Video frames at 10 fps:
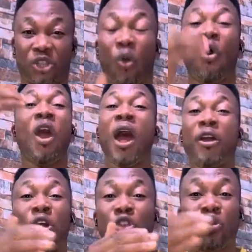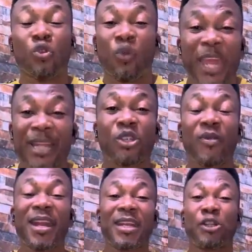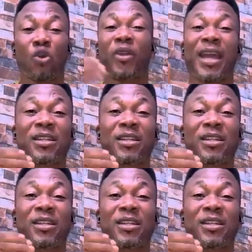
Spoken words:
So you get ready to